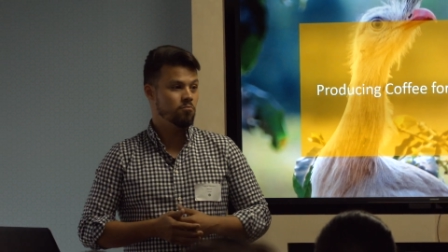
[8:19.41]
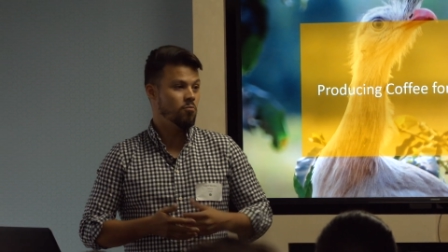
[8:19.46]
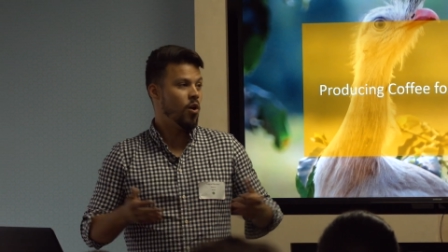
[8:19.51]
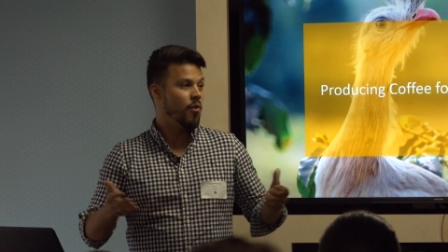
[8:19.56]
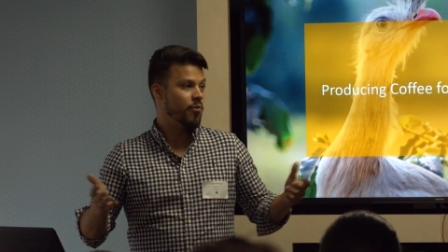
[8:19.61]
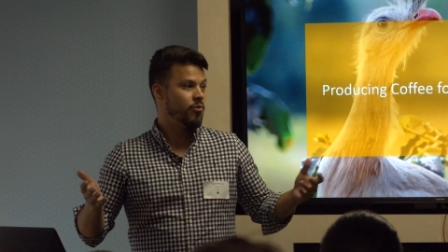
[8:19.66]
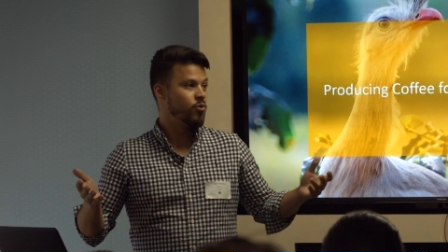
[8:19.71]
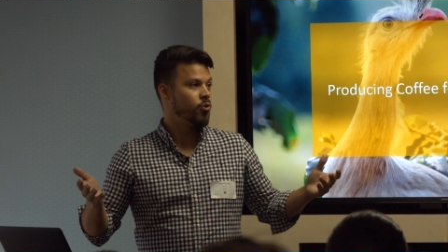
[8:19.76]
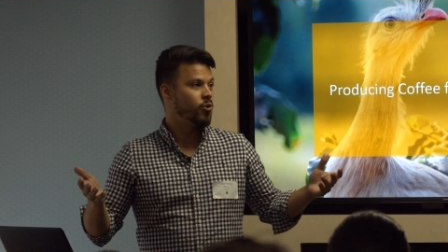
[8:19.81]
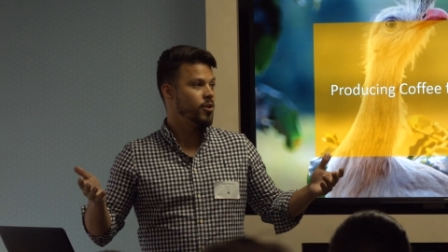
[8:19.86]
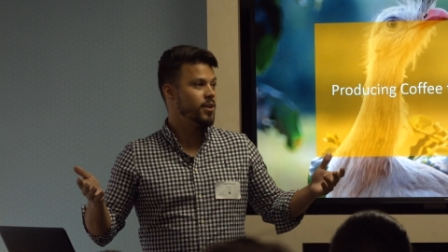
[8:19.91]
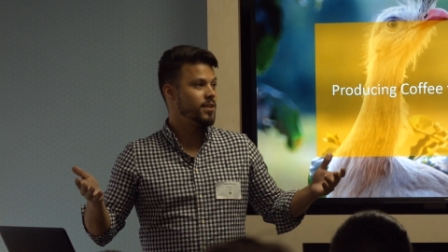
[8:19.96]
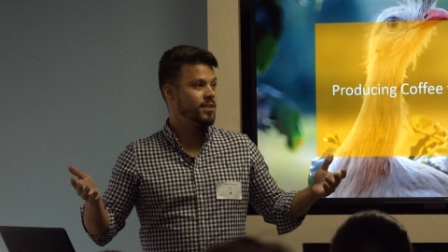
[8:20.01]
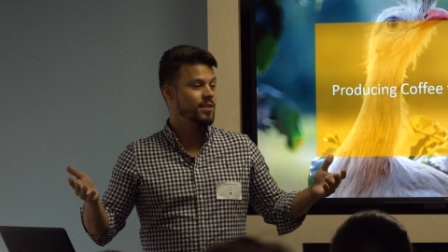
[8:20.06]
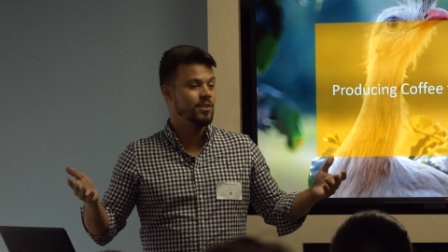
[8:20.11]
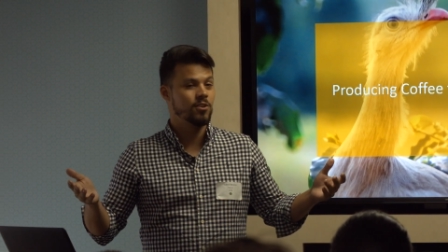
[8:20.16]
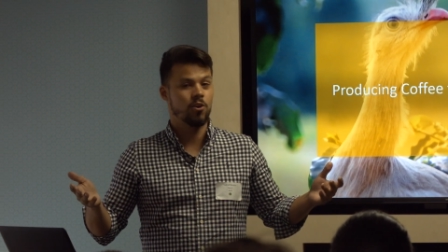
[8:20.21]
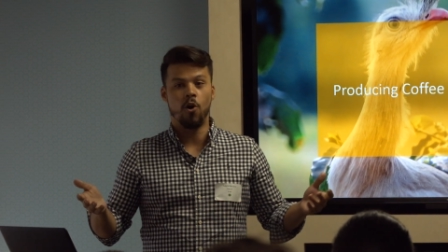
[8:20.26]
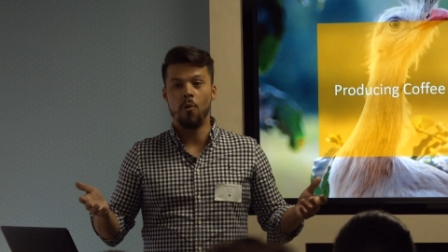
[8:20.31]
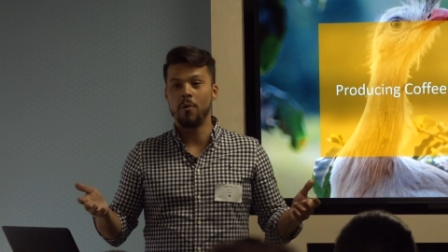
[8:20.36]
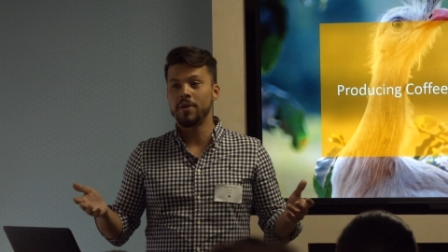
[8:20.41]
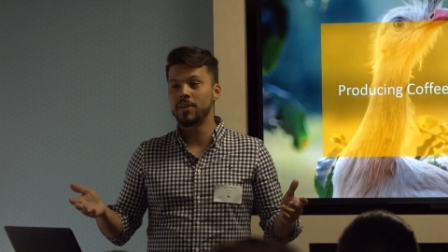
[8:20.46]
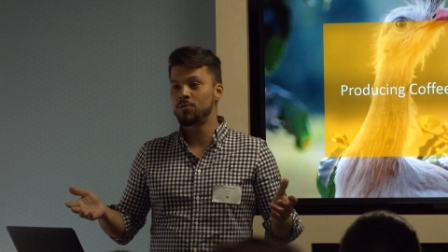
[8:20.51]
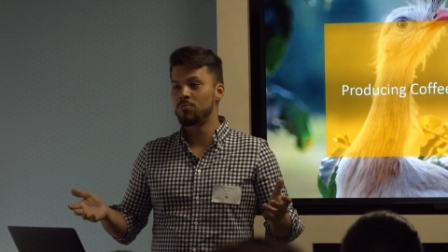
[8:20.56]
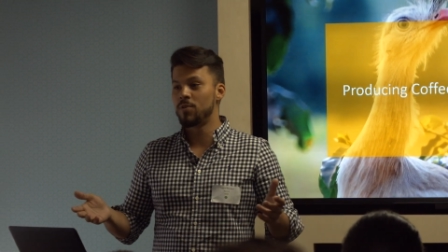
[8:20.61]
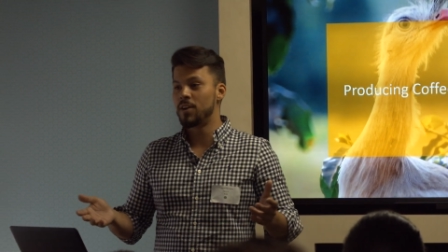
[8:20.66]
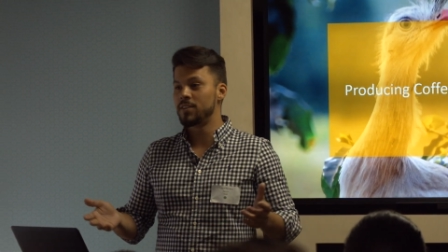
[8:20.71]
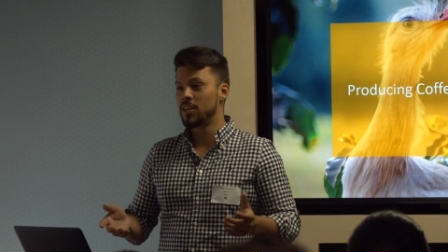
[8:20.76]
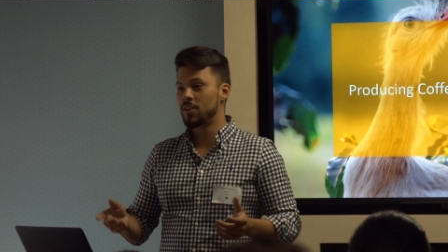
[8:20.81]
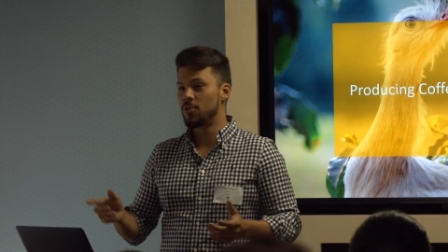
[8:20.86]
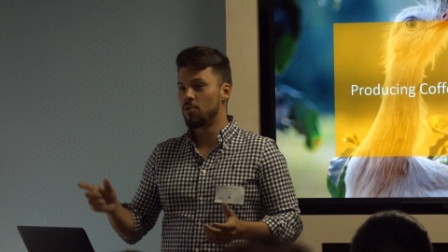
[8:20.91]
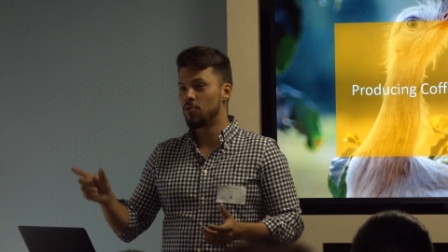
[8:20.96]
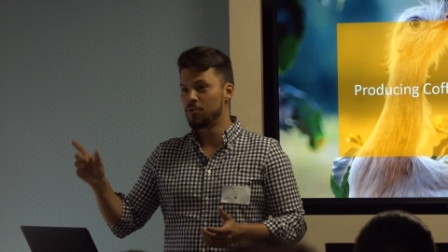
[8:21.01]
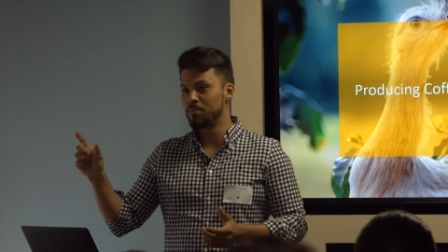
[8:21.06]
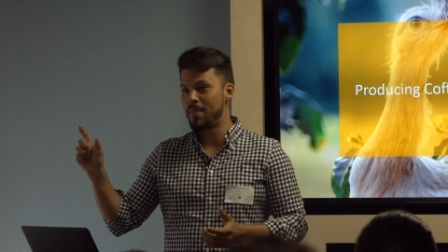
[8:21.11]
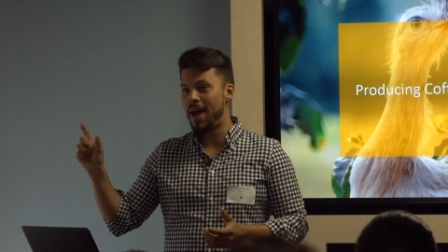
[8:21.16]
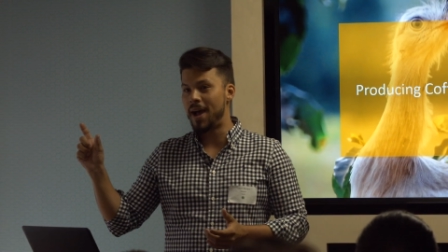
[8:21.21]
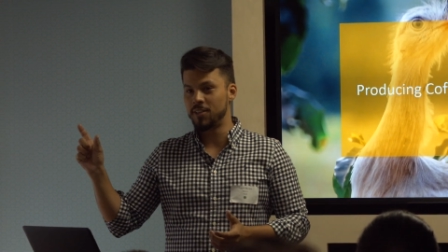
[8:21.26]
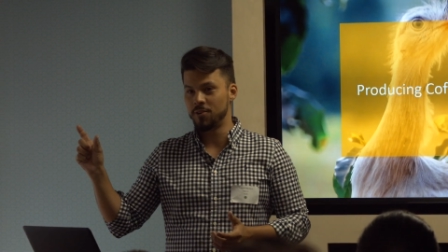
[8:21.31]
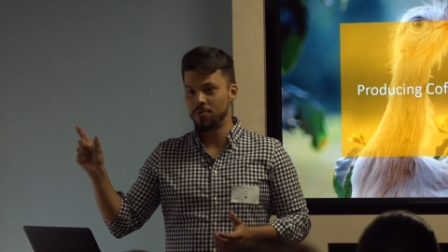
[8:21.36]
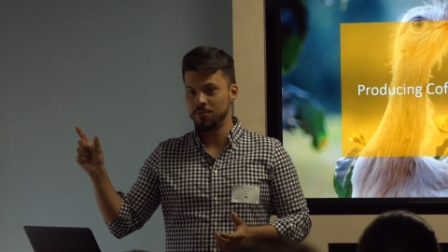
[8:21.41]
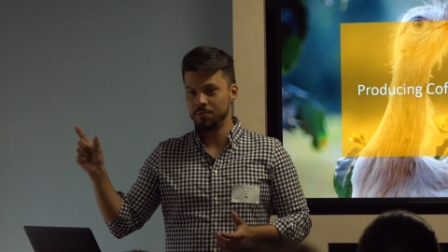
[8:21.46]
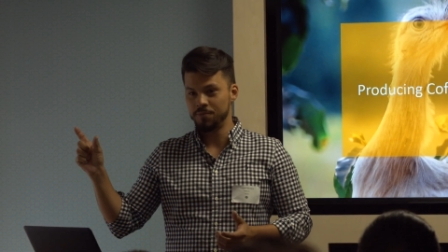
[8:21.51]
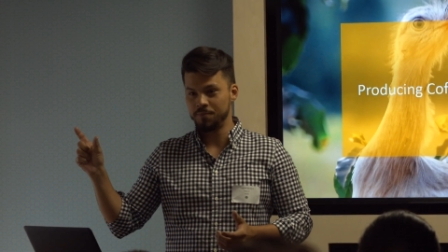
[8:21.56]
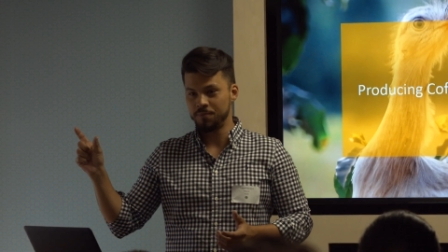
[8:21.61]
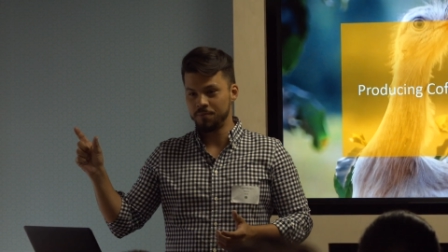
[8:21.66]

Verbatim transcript: of course, always want a gold medal.